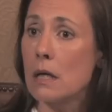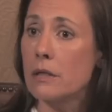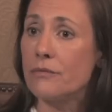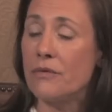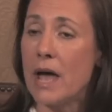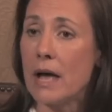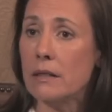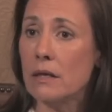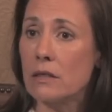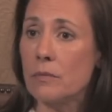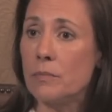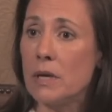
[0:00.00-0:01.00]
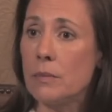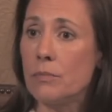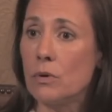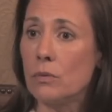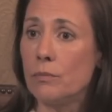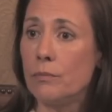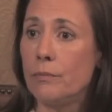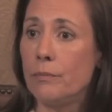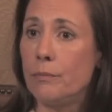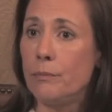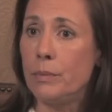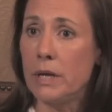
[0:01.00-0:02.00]
the fact that the people
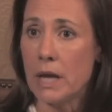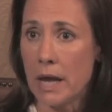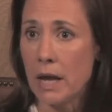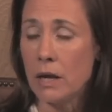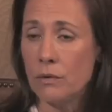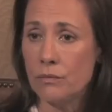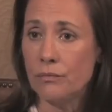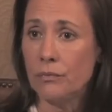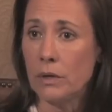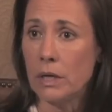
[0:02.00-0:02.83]
behave